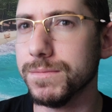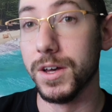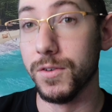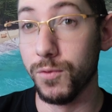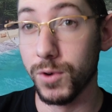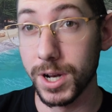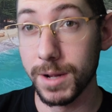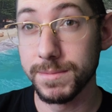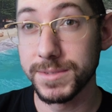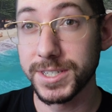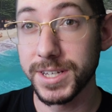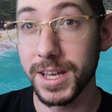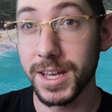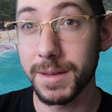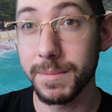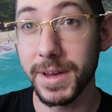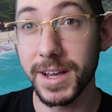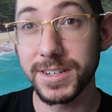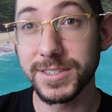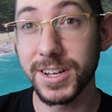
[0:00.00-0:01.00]
If what I'm
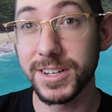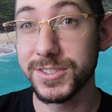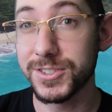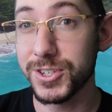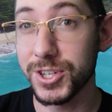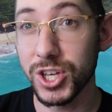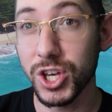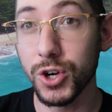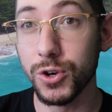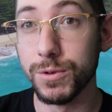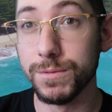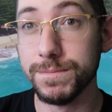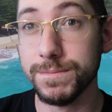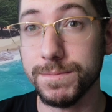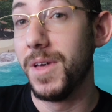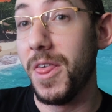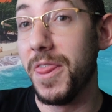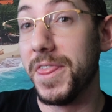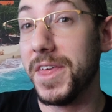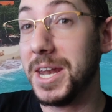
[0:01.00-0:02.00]
saying makes sense to you,
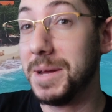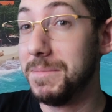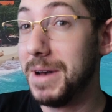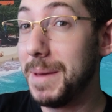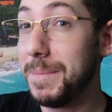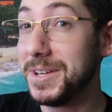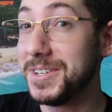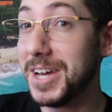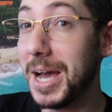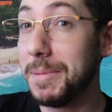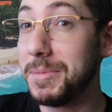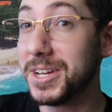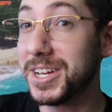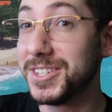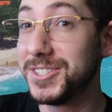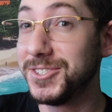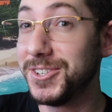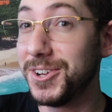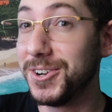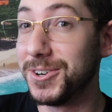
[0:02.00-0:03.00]
then it might be time to
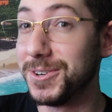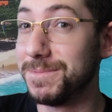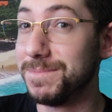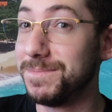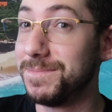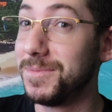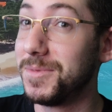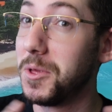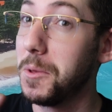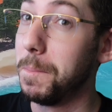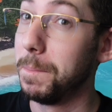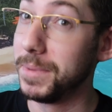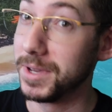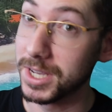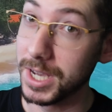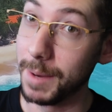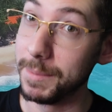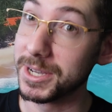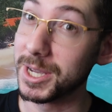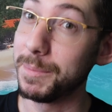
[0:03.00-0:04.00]
consider
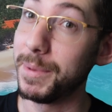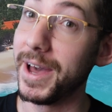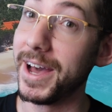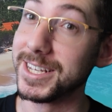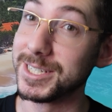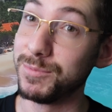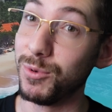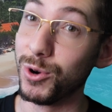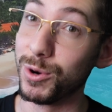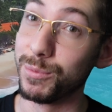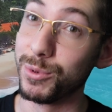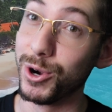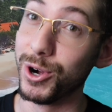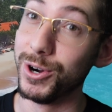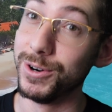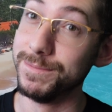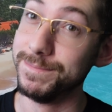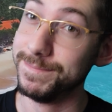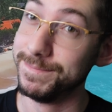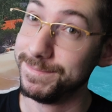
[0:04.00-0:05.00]
becoming a Passport
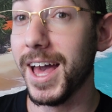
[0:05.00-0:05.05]
Bro.